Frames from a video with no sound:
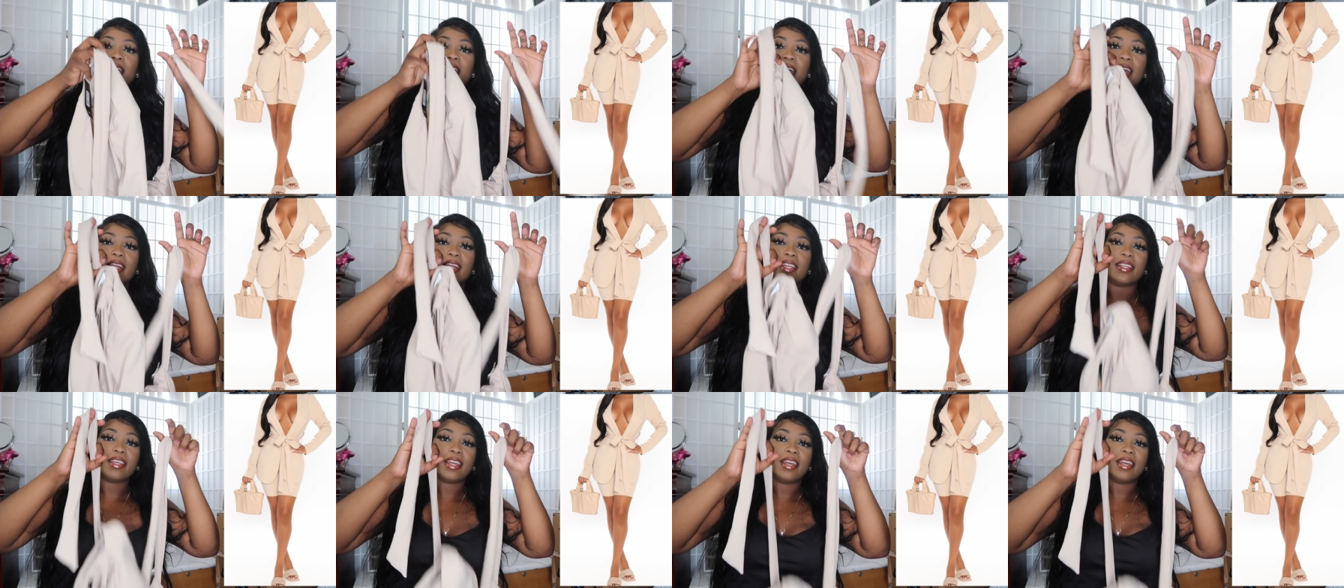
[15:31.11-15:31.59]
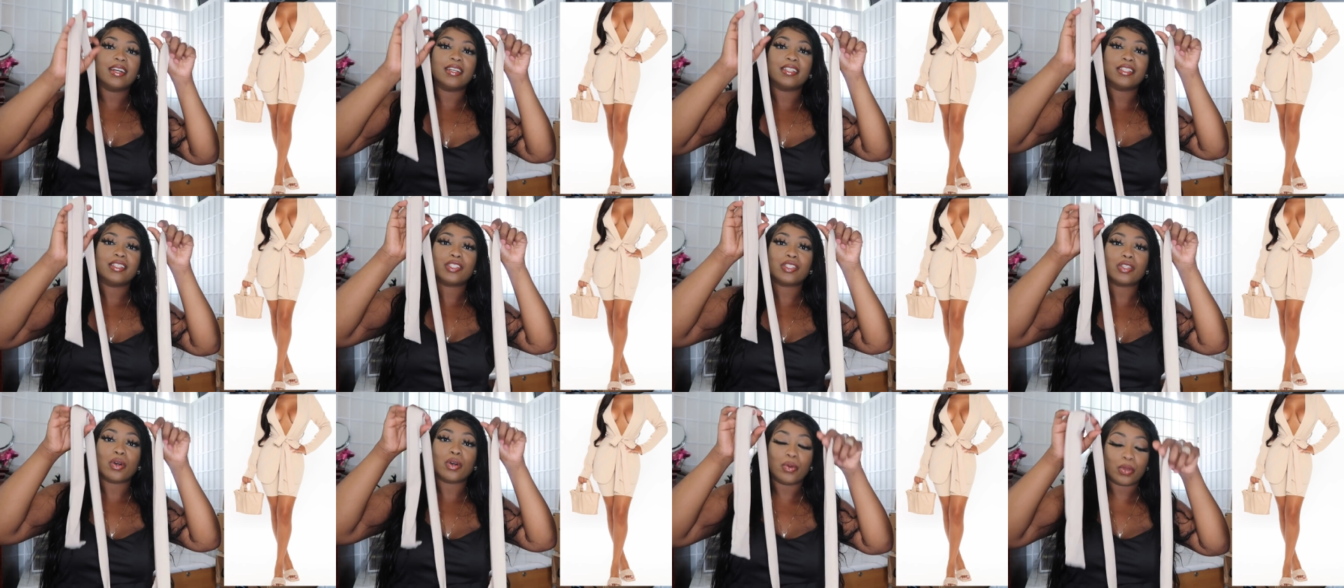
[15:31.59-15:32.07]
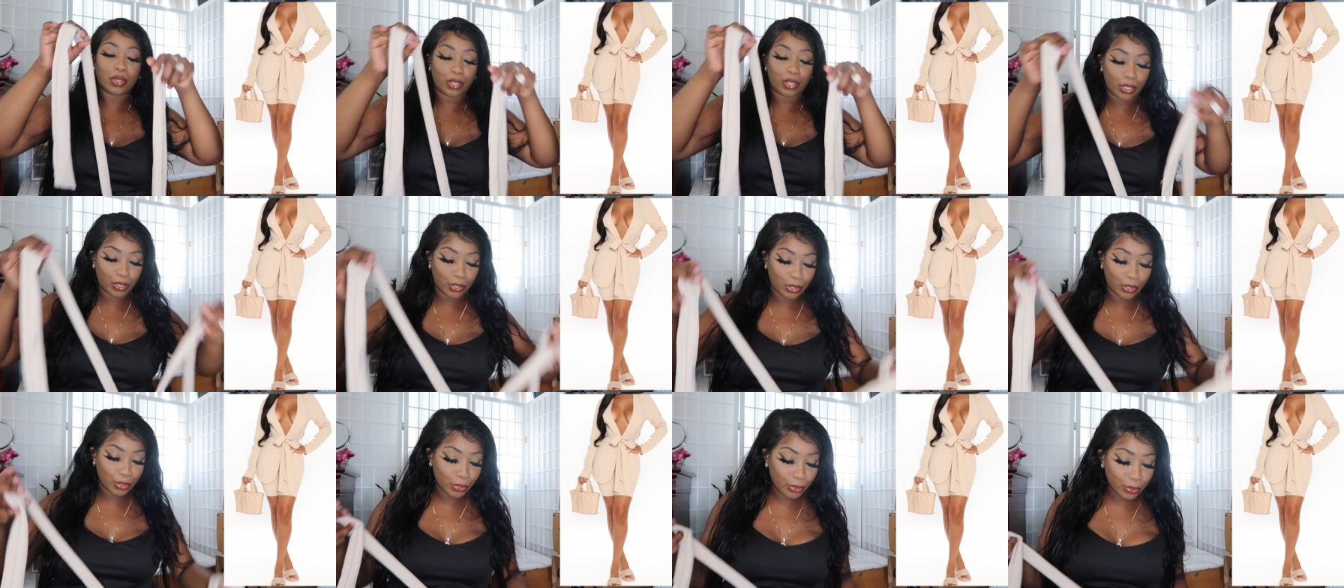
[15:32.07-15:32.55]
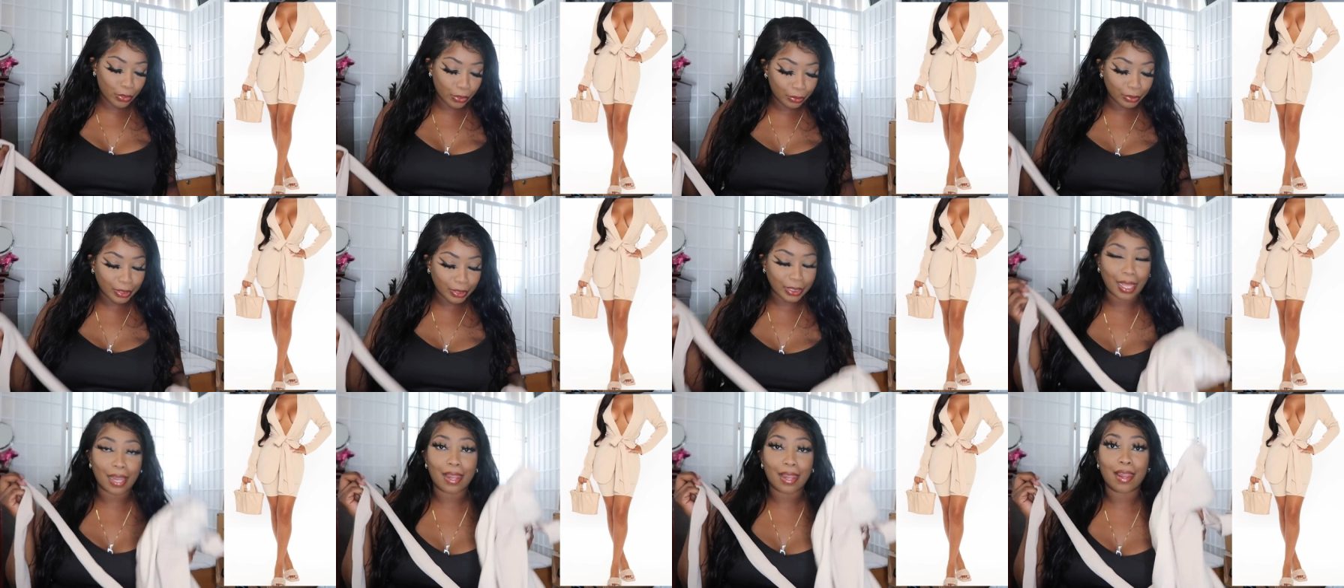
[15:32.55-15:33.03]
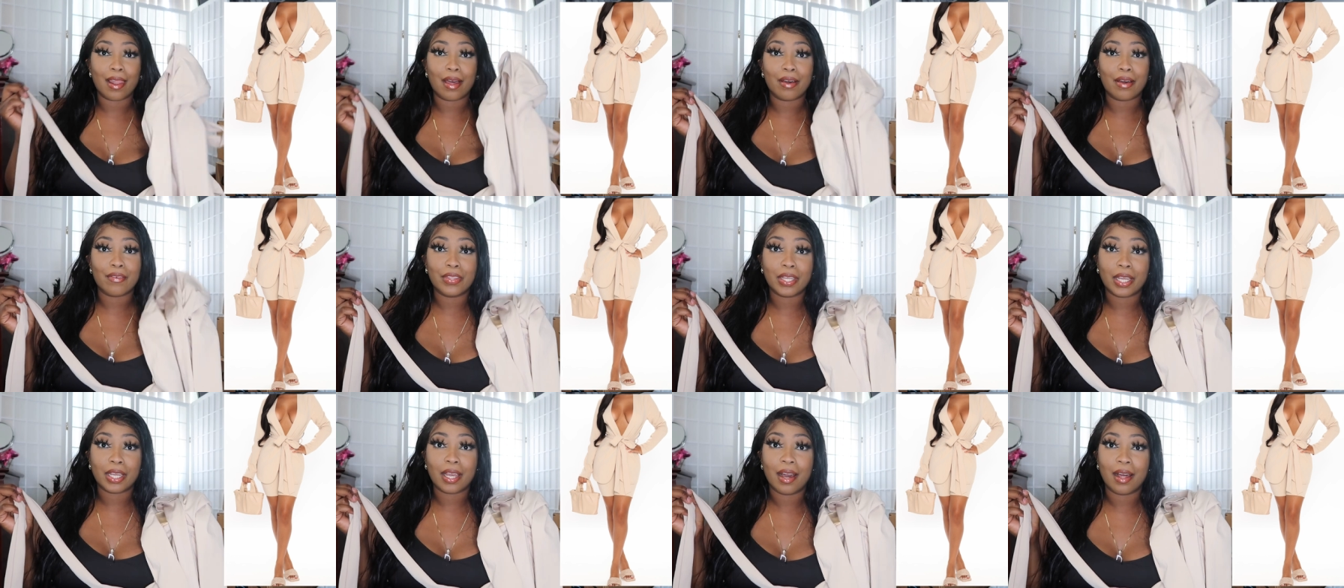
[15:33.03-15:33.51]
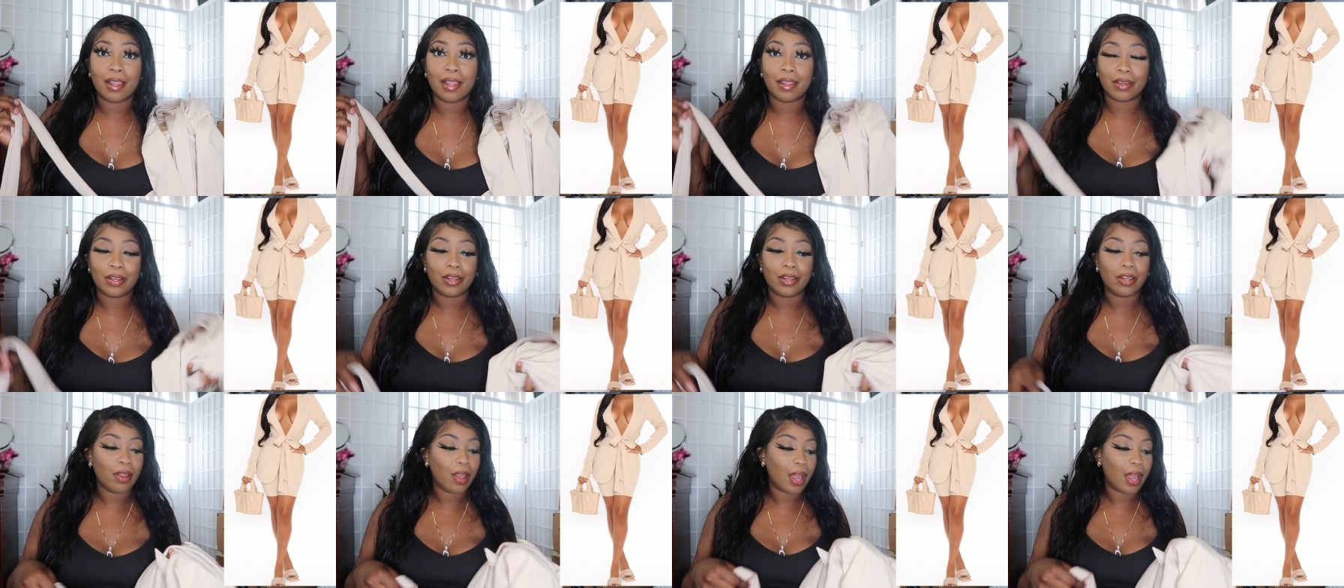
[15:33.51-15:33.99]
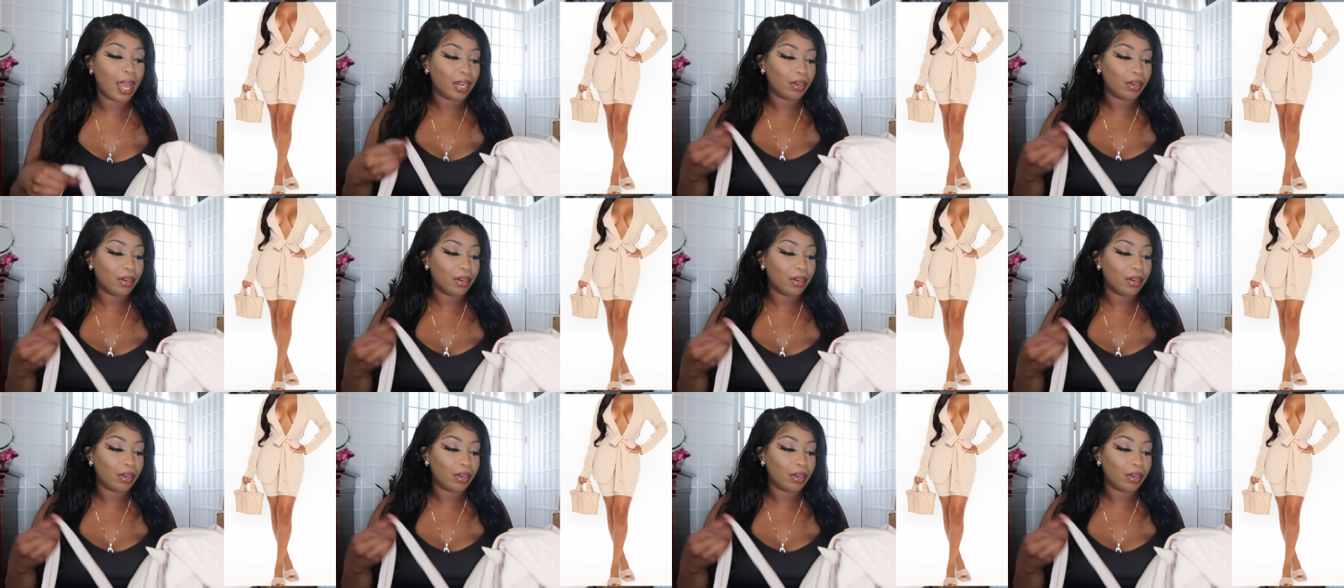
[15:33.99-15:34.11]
and yeah it's so cute i love the color